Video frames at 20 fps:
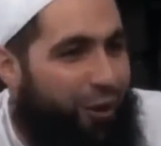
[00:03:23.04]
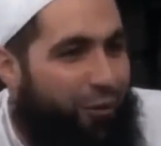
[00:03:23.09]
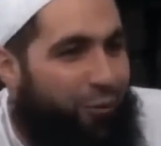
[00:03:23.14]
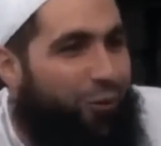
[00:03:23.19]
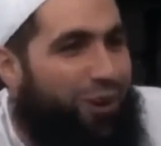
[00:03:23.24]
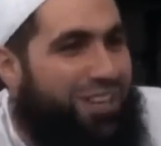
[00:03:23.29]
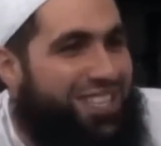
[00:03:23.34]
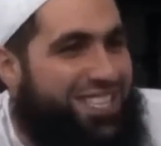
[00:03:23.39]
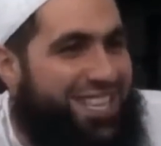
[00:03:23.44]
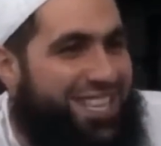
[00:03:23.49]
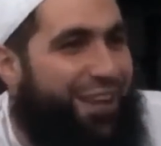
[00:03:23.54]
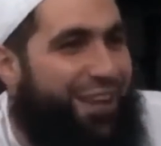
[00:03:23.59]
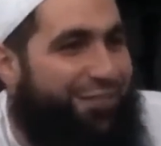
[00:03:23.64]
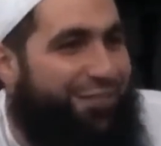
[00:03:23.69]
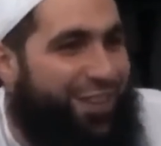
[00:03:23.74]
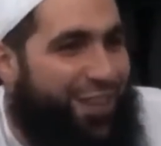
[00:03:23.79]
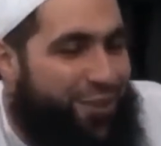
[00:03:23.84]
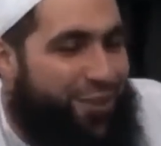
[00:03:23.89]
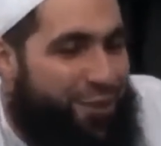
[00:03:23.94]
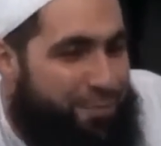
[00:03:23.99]
What's
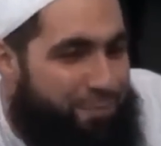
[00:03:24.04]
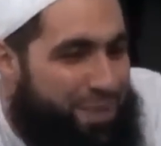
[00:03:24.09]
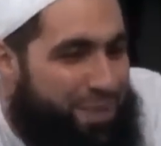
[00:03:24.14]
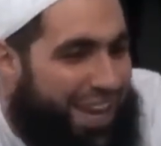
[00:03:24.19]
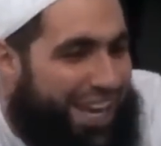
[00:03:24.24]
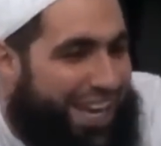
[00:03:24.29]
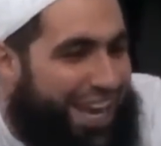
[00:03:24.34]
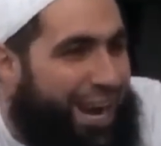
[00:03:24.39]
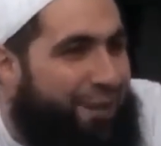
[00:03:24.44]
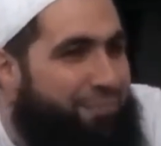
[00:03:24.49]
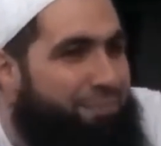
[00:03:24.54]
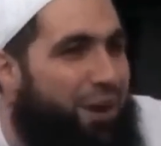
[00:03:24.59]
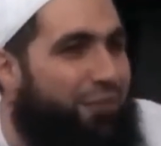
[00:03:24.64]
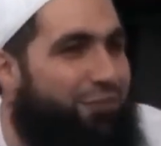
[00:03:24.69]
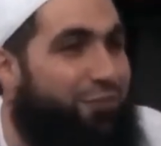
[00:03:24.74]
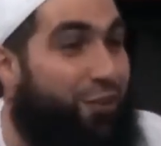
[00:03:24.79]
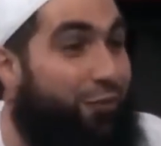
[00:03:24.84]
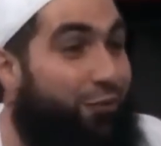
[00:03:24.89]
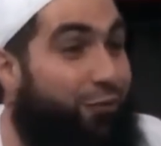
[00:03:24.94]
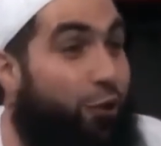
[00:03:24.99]
left? You pick it up off
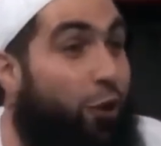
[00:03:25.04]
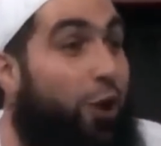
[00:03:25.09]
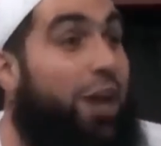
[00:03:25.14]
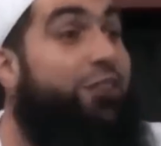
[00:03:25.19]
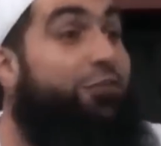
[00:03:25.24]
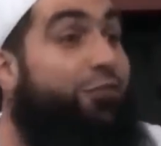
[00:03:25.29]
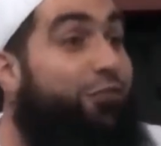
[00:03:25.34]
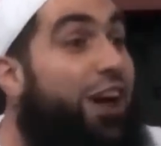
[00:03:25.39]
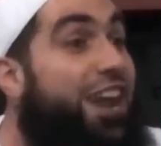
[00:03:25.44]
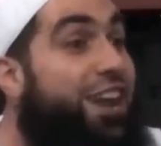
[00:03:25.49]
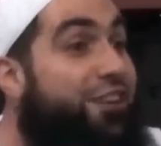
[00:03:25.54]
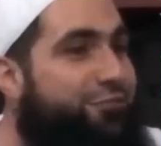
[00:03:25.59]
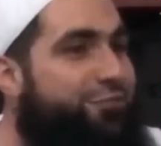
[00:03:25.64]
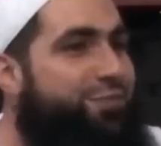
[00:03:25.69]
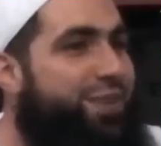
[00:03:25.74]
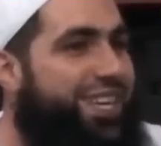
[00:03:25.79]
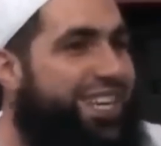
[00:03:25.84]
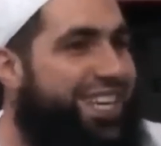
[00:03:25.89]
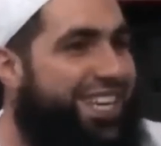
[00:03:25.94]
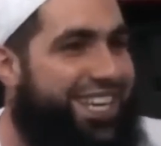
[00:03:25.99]
the floor in front of
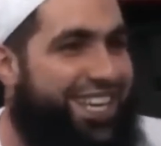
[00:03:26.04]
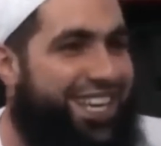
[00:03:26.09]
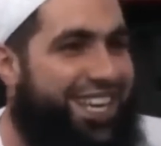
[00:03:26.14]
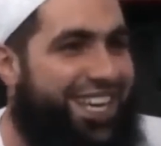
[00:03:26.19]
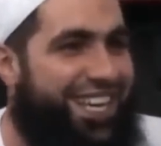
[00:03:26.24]
me.